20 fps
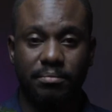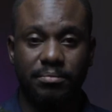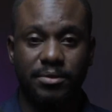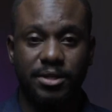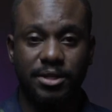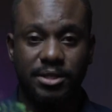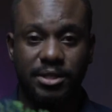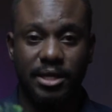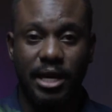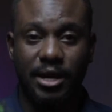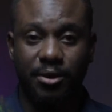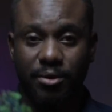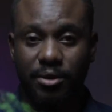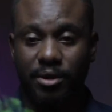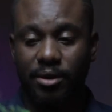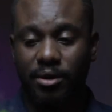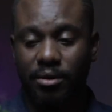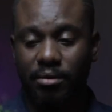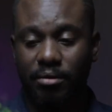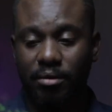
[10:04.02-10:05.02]
this is
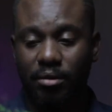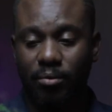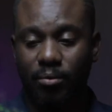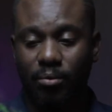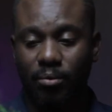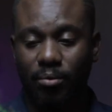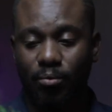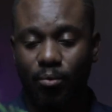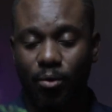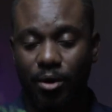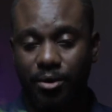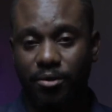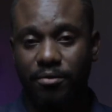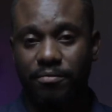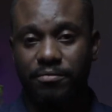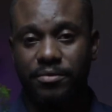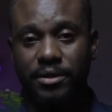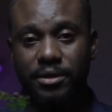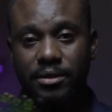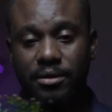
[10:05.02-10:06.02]
another one
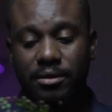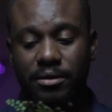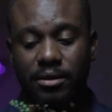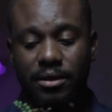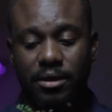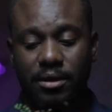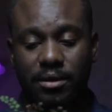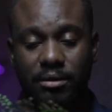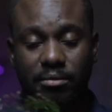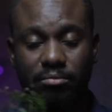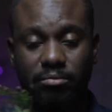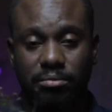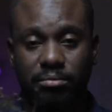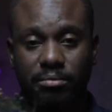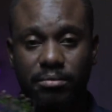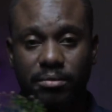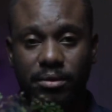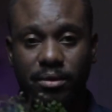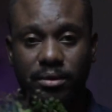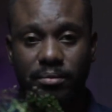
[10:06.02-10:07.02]
of the
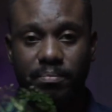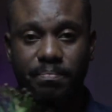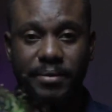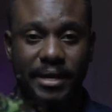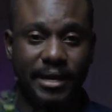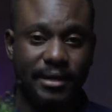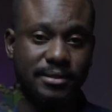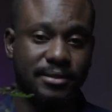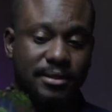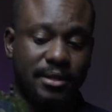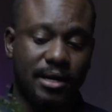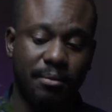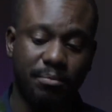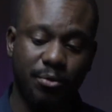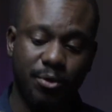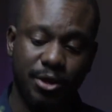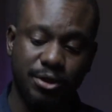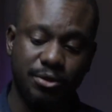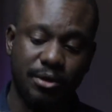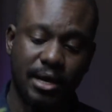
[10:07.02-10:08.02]
plants that I'm
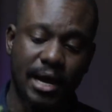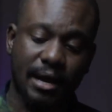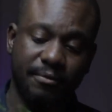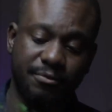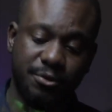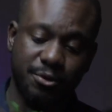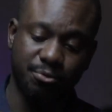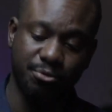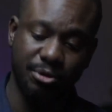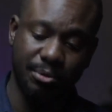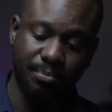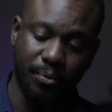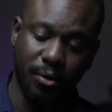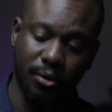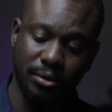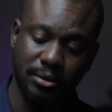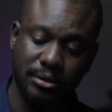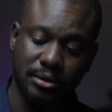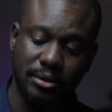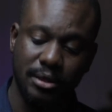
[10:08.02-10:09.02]
going to have to
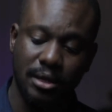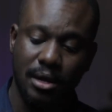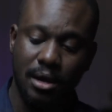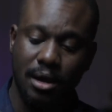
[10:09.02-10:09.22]
repot.